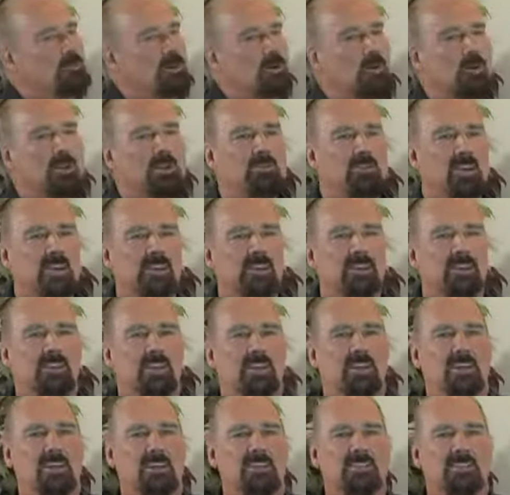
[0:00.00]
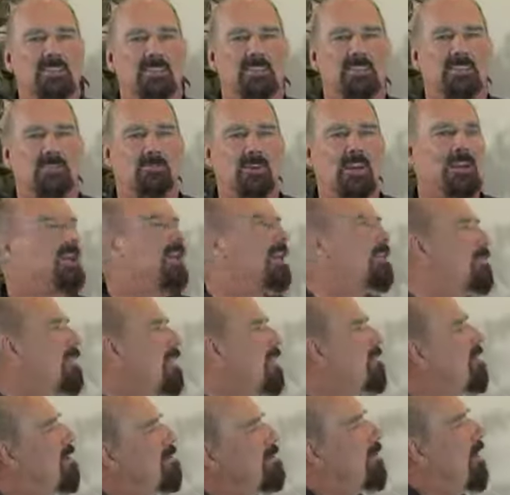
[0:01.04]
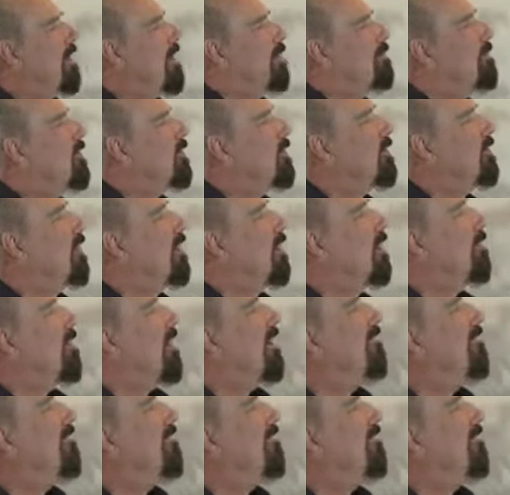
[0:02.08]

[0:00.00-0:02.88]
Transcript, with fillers: but we recognise... Well, never mind, I'm not going to go